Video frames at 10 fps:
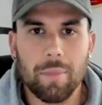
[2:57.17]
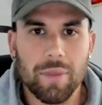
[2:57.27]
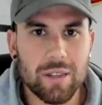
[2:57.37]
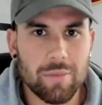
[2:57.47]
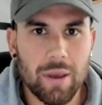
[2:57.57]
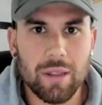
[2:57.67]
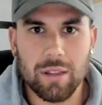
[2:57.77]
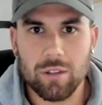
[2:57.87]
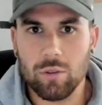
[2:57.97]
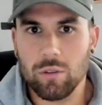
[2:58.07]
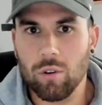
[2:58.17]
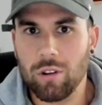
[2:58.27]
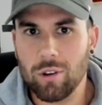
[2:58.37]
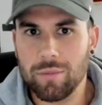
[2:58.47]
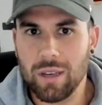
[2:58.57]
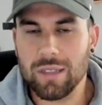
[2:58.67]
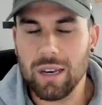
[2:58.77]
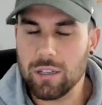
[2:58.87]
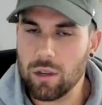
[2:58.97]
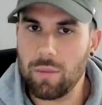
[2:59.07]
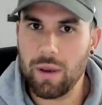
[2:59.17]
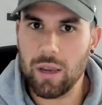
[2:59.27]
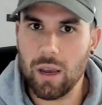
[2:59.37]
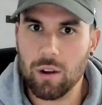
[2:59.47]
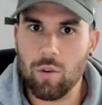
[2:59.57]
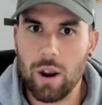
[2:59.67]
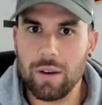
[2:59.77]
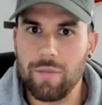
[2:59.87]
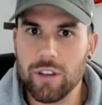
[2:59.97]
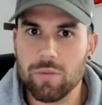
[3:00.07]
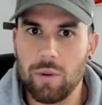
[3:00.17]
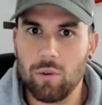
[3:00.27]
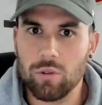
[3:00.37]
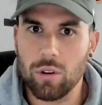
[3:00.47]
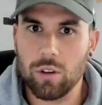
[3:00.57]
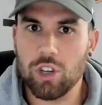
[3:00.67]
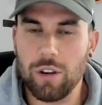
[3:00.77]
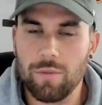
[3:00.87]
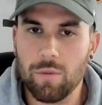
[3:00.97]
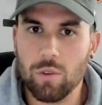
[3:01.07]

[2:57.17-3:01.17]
But it doesn't mean that 9 times out of 10 it's going to be a great investment or it's going to achieve